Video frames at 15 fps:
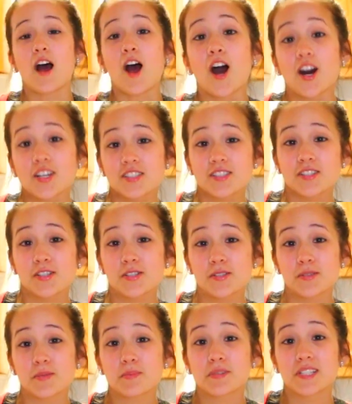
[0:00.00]

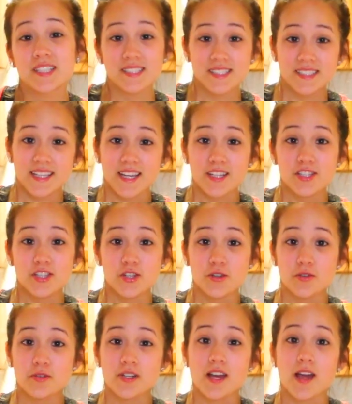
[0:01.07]
Also, please stay
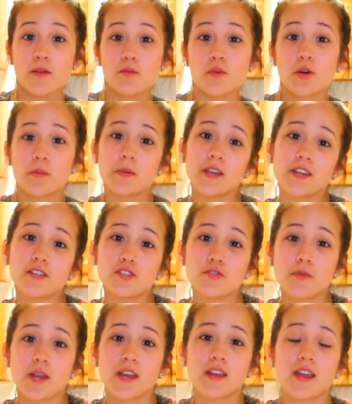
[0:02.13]
tuned. I will be
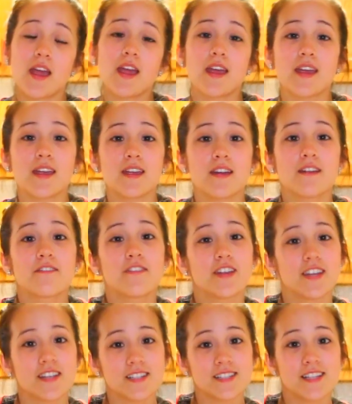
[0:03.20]
doing a
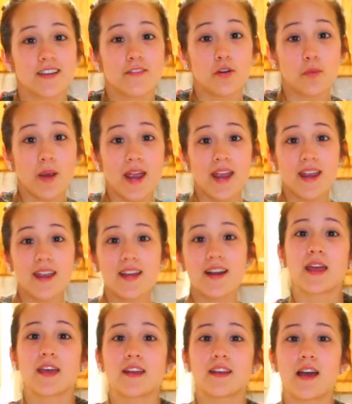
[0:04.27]
fitness giveaway
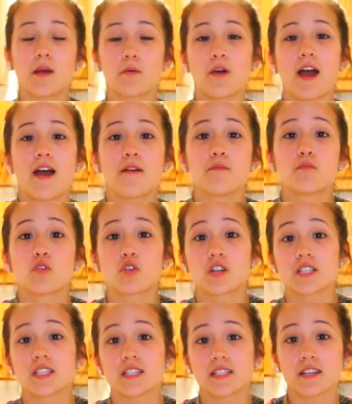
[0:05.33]
and I will have more
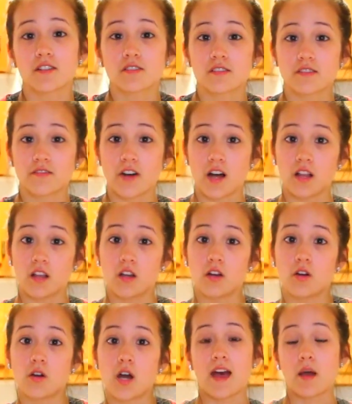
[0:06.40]
details to
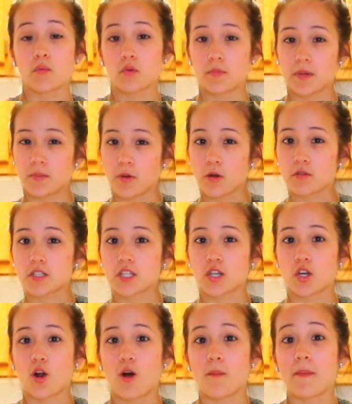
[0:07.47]
follow. That will be posted
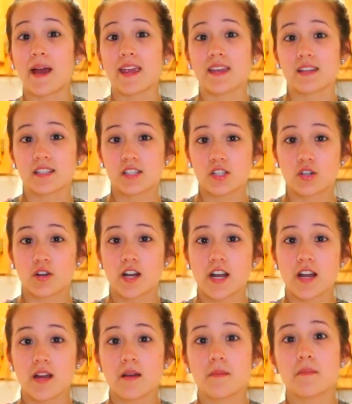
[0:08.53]
on my
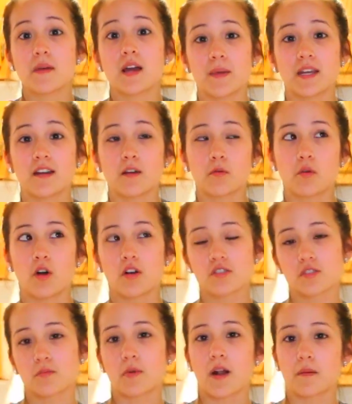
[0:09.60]
Instagram and I will
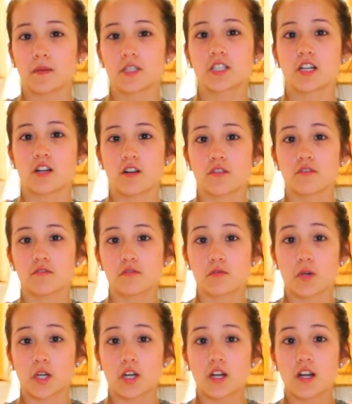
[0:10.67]
also probably share it through
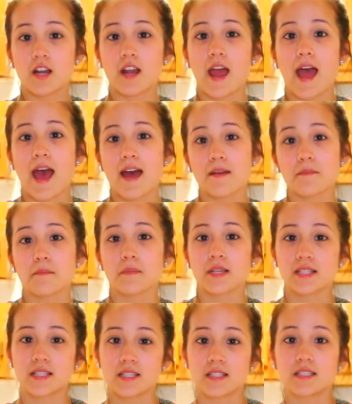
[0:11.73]
Twitter at
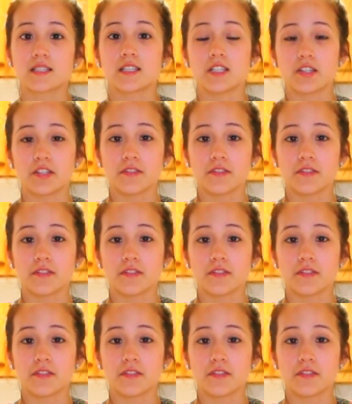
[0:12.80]
Mrs. D.